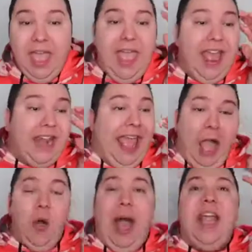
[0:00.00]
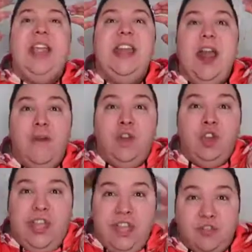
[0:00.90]
And now I can never
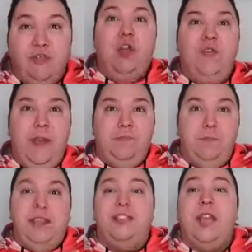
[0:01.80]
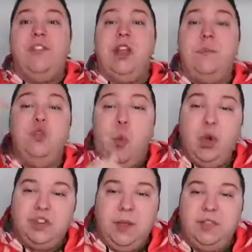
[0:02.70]
get through them because every time you
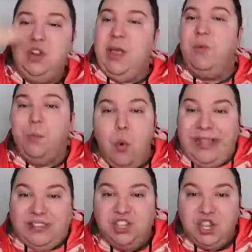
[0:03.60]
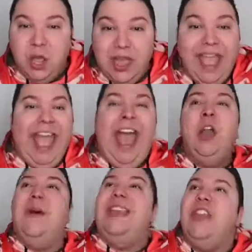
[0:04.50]
order something, you get more points. How
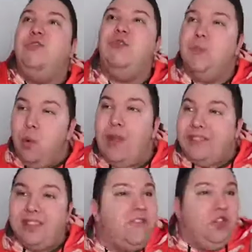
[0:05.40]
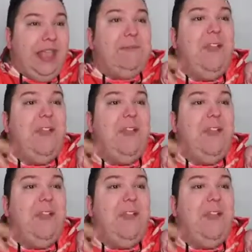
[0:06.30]
do I get through the points if you keep